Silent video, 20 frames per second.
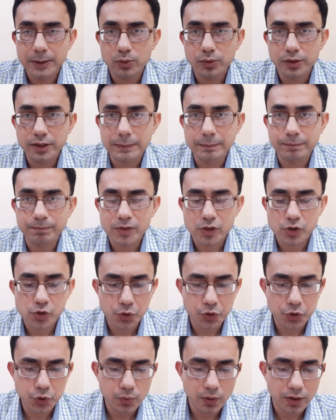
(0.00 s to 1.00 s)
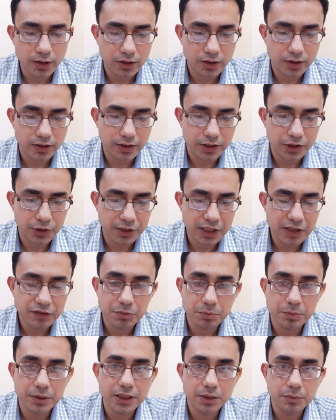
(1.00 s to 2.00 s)
Okay, so you're
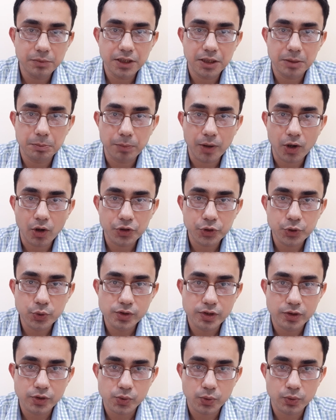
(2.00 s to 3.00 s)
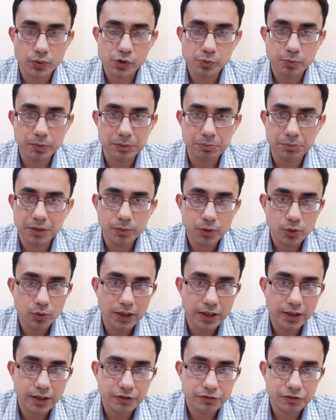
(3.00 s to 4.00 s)
never becoming a power user, so to speak. Maybe you
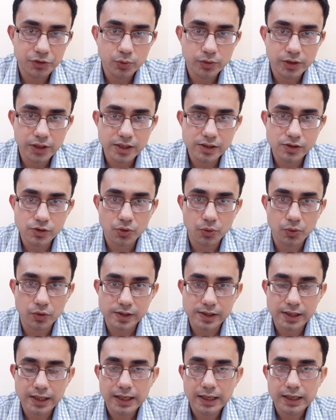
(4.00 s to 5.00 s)
learn a few keystrokes,